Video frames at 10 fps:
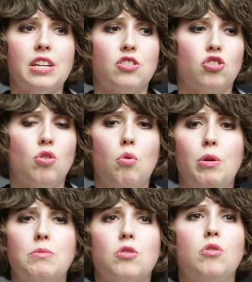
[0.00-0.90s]
It's so
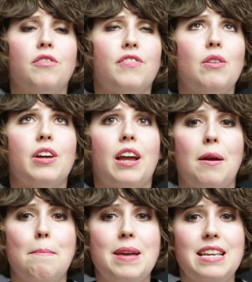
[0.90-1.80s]
whimsical. It felt like
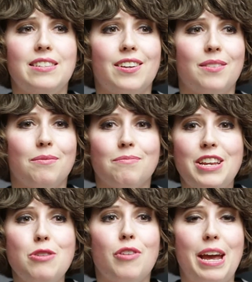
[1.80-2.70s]
an amazing
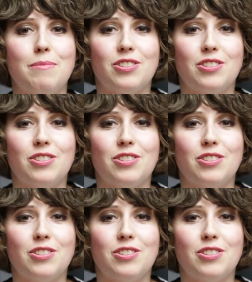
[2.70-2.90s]
video game.